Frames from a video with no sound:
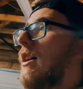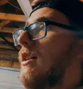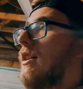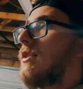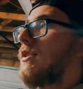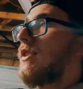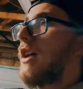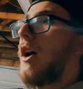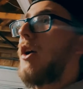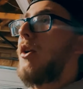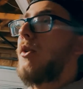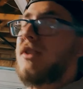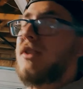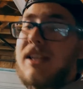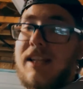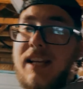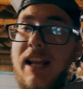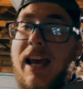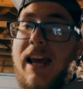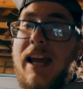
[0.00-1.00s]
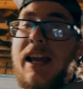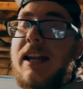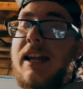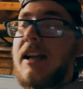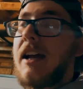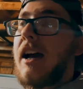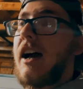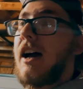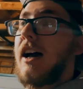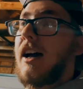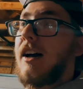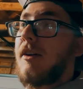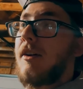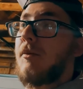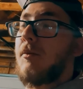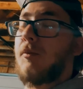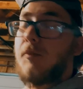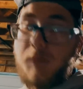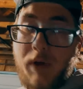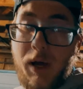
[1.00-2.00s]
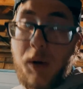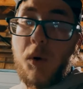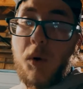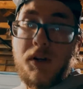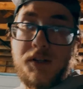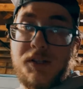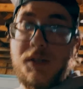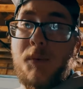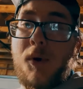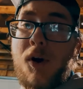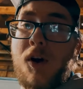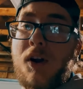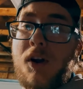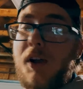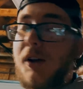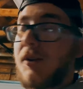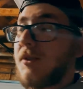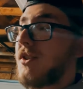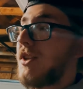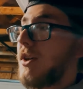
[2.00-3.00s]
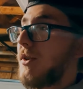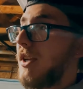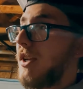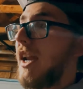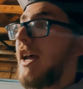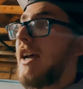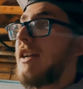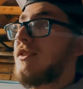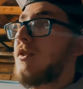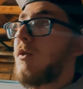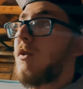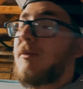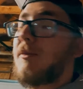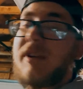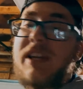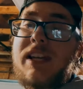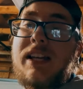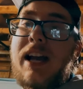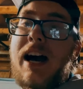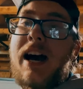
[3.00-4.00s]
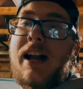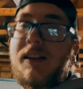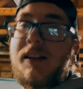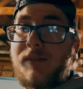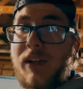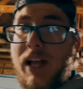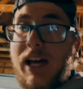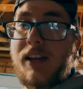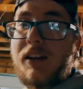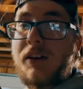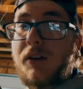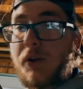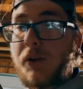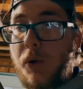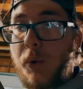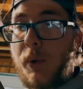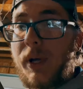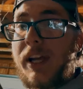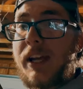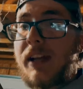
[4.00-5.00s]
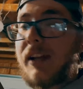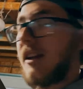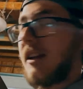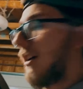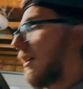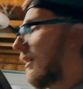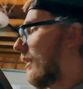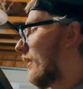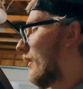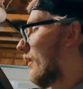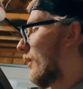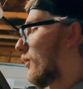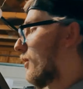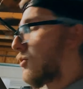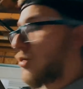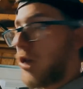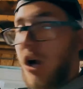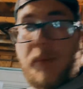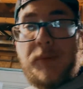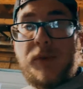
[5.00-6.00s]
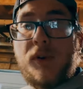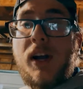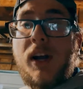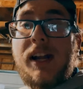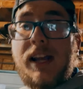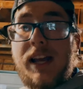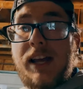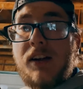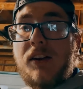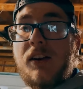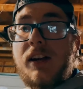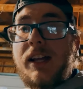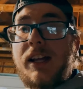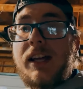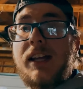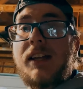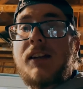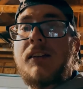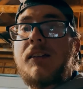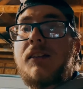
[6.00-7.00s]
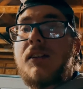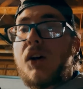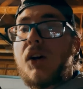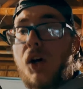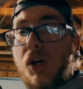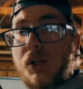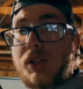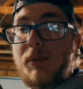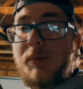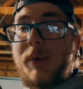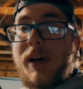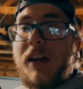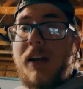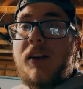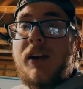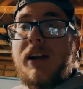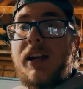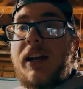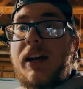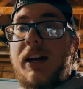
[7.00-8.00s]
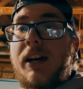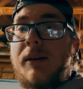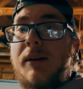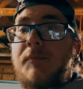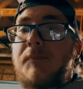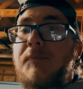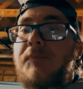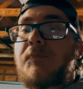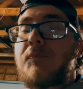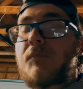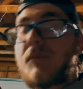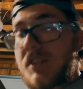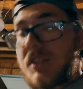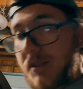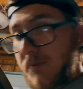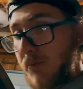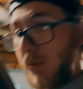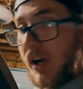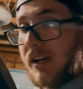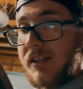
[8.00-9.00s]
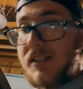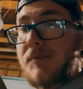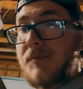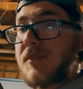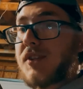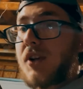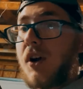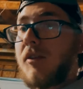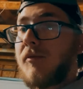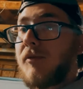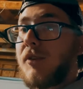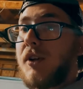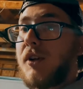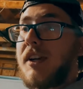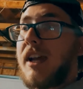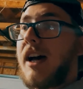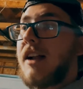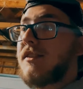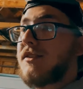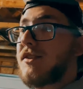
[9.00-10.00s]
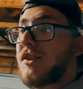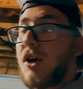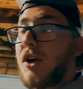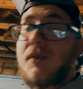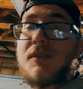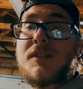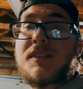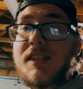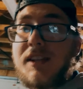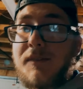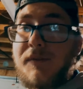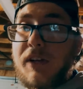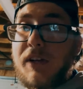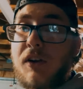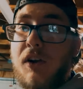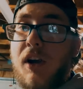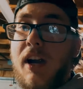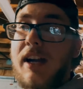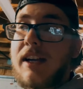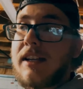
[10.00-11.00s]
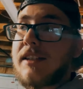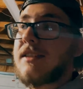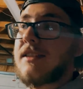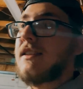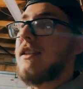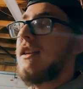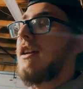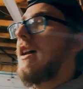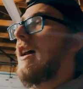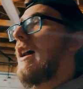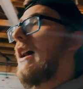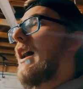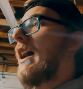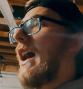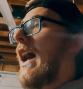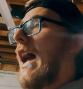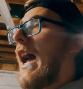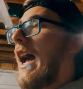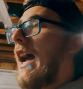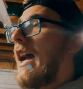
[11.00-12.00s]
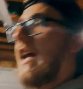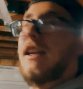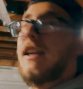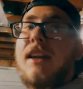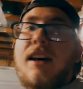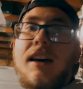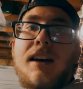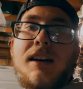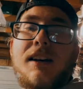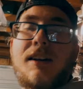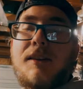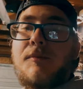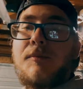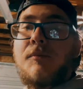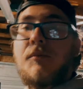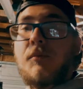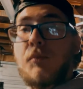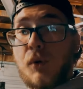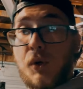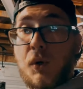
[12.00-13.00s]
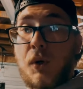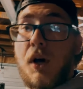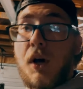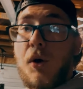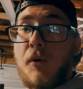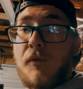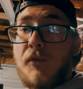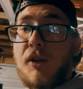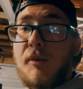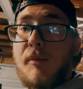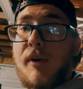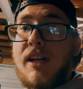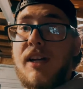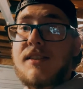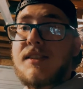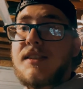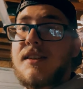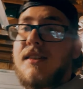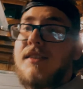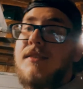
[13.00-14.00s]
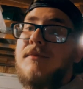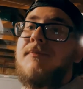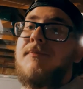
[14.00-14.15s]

So today, I work tomorrow, so today's going to be kind of like a quick drop the radiator in, hook the battery up, spray some starting fluid down its throat and see if it cranks, and we're going to hope for the best.